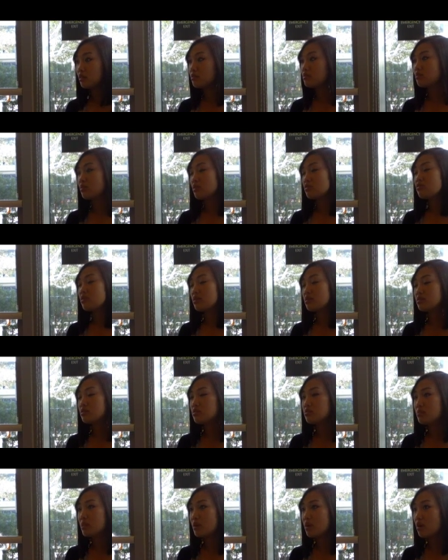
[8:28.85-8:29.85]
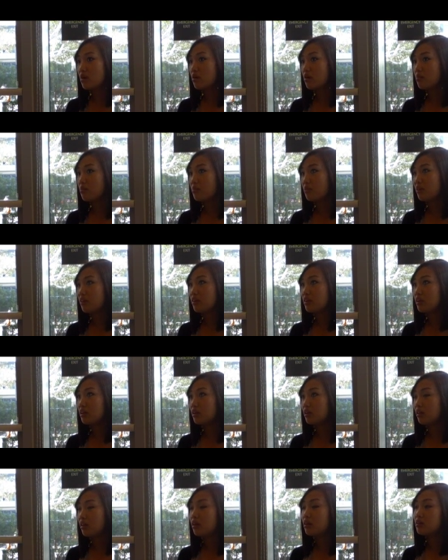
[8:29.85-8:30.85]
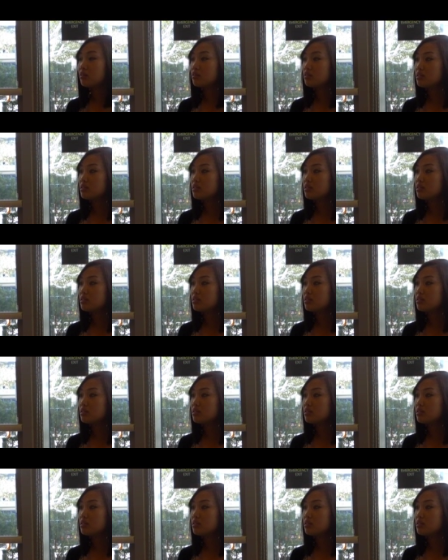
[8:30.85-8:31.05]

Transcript: So they try to just make our upbringing a lot